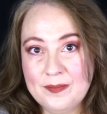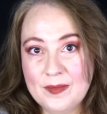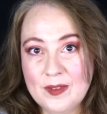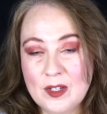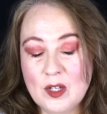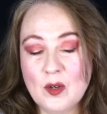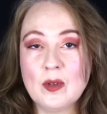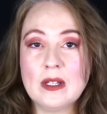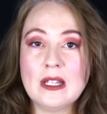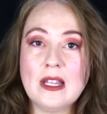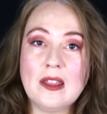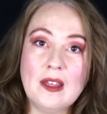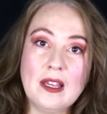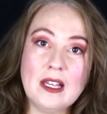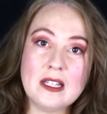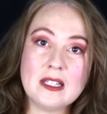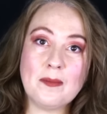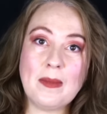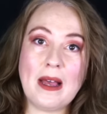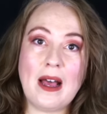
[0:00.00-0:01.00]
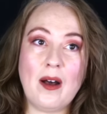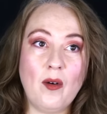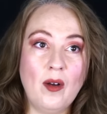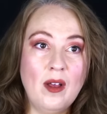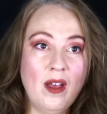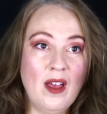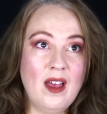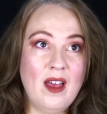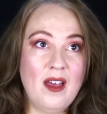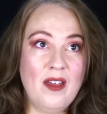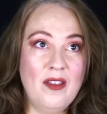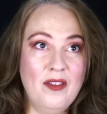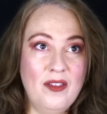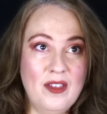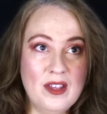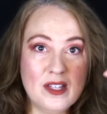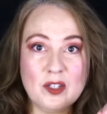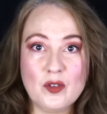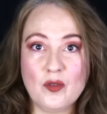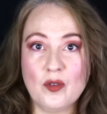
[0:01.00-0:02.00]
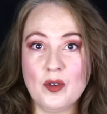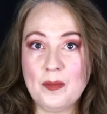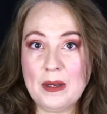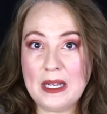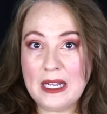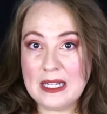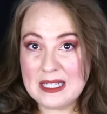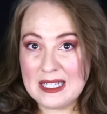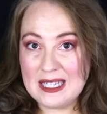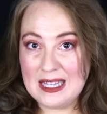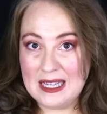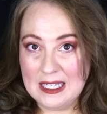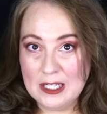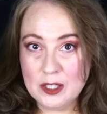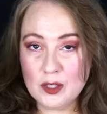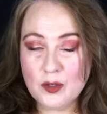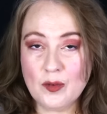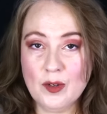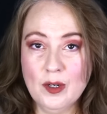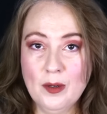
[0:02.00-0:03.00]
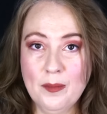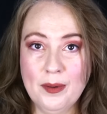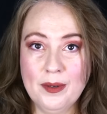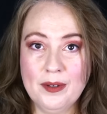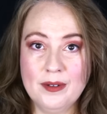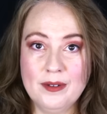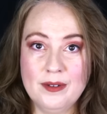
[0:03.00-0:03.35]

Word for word: Do you really think it's about this group against this group?